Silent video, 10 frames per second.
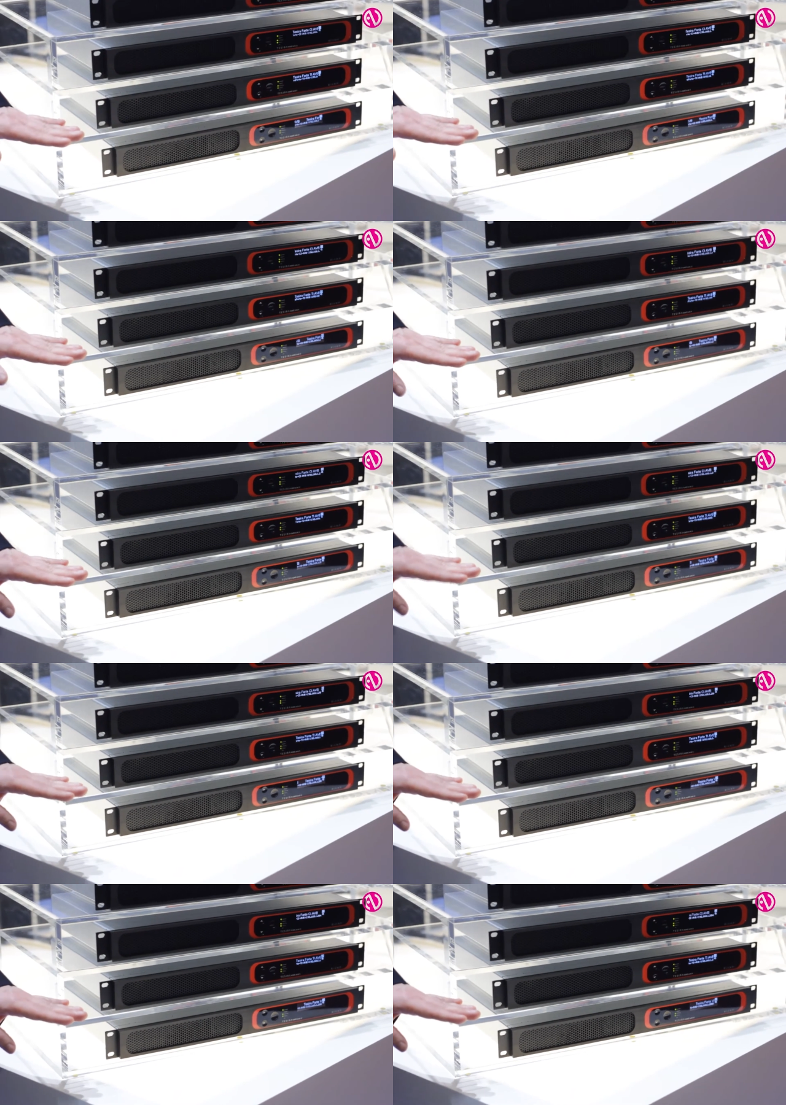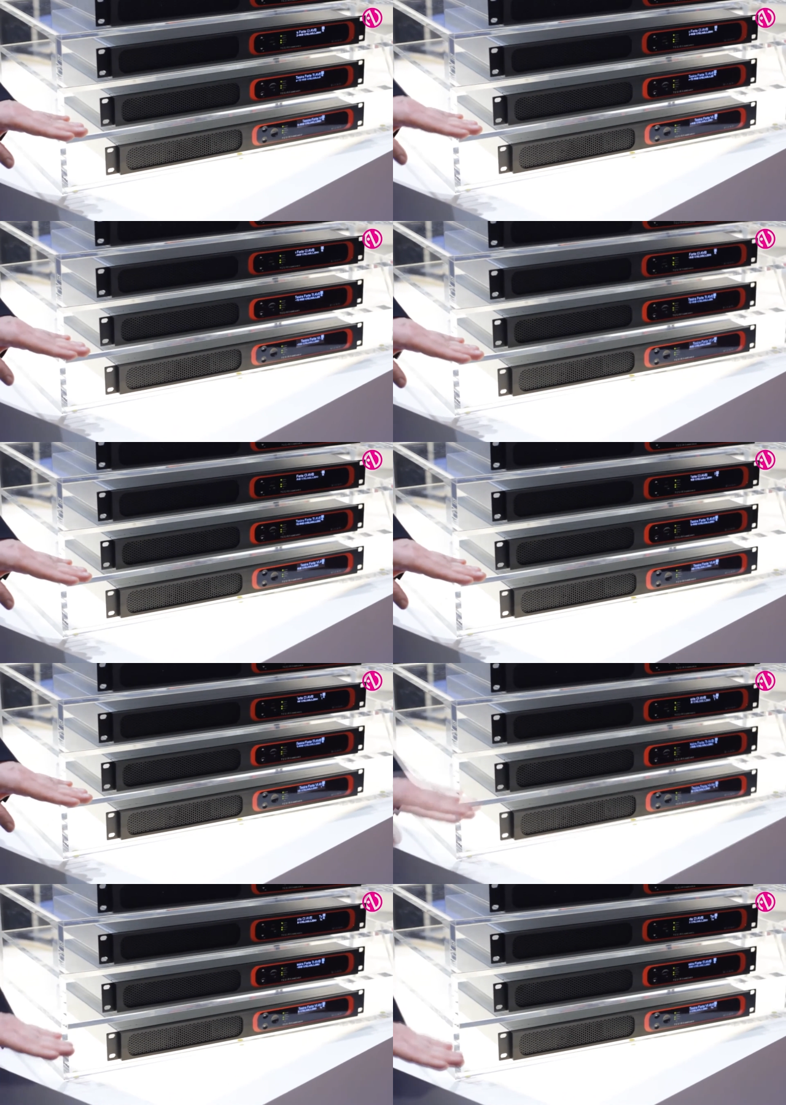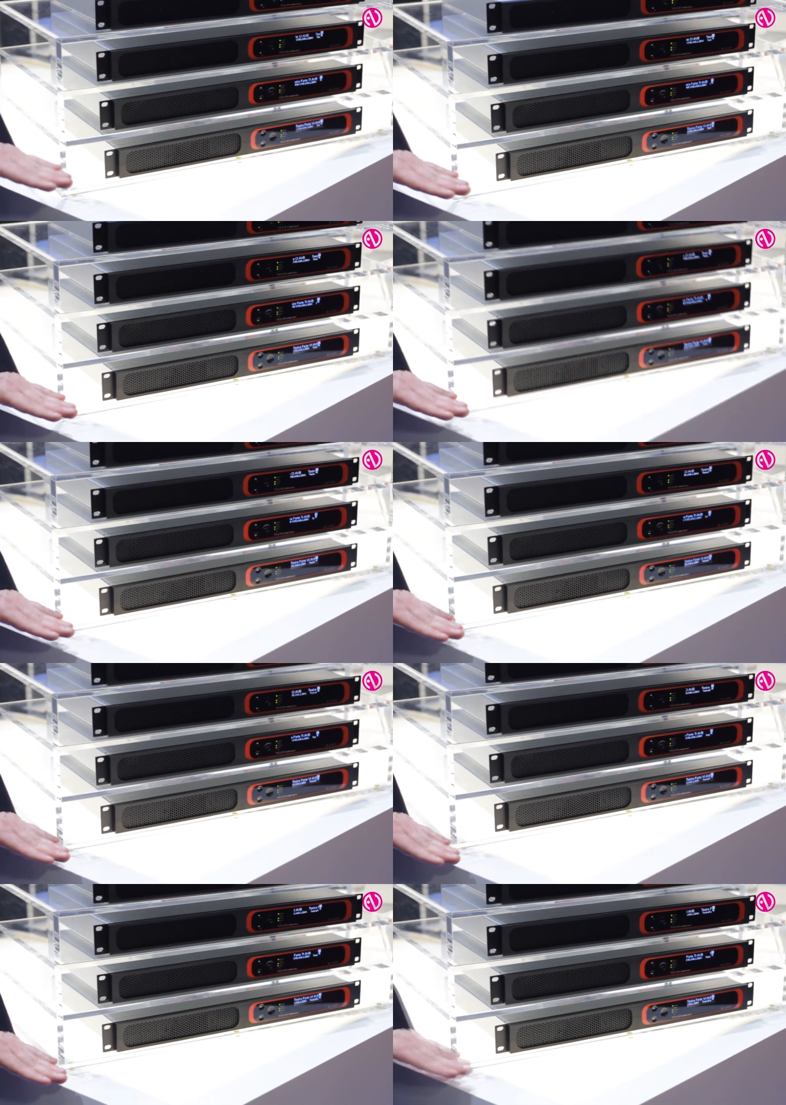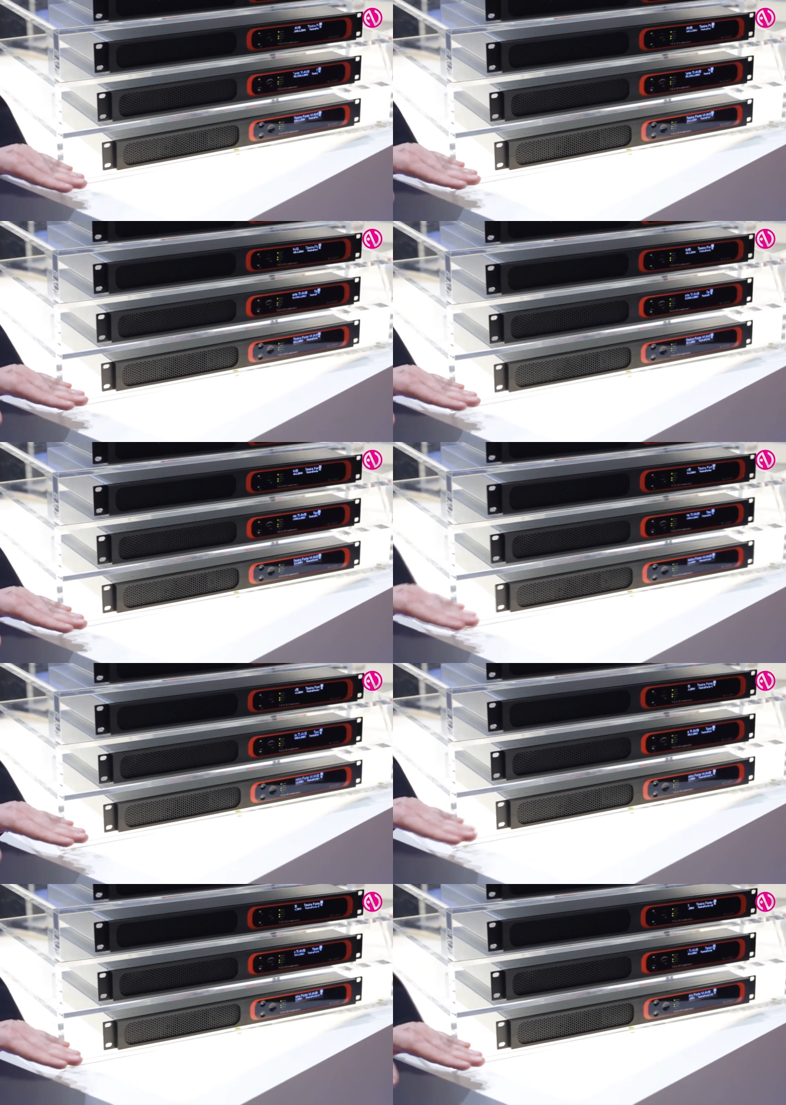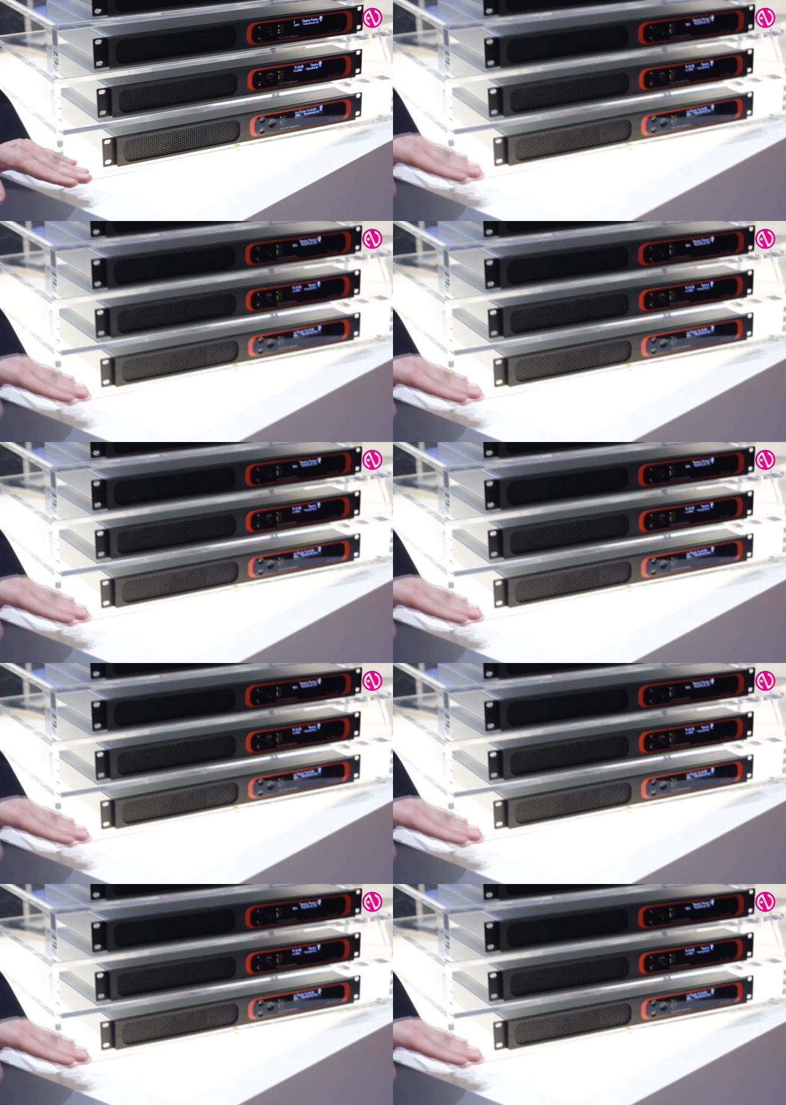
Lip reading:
No face is visible, so there are no lips to read.